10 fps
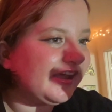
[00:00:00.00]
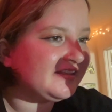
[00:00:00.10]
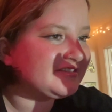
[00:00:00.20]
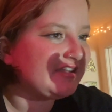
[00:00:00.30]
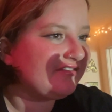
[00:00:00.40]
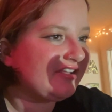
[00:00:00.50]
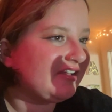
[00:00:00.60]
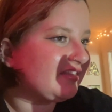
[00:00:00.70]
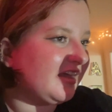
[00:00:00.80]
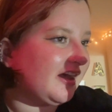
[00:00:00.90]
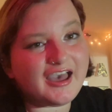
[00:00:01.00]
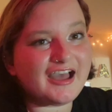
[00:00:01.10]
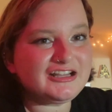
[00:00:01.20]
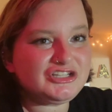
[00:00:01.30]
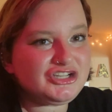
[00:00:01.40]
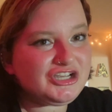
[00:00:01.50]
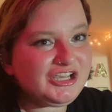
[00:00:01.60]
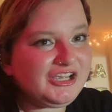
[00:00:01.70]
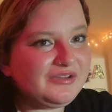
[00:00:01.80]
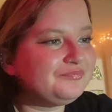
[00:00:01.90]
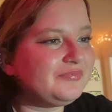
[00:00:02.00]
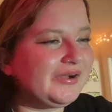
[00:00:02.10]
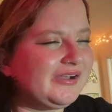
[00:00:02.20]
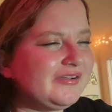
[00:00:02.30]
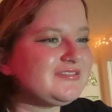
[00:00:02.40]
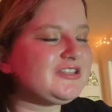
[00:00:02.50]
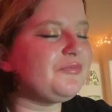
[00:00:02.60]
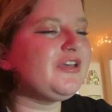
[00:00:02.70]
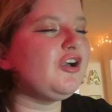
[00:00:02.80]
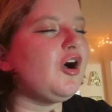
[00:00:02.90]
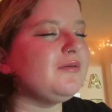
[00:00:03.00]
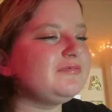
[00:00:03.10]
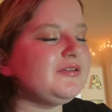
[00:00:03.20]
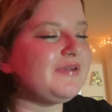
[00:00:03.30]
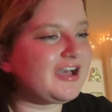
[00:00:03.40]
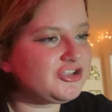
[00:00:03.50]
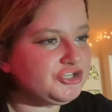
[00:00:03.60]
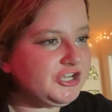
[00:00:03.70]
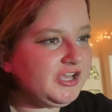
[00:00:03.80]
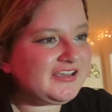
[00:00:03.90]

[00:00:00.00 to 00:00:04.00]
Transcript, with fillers: It's giving like edgy, but something up from edgy.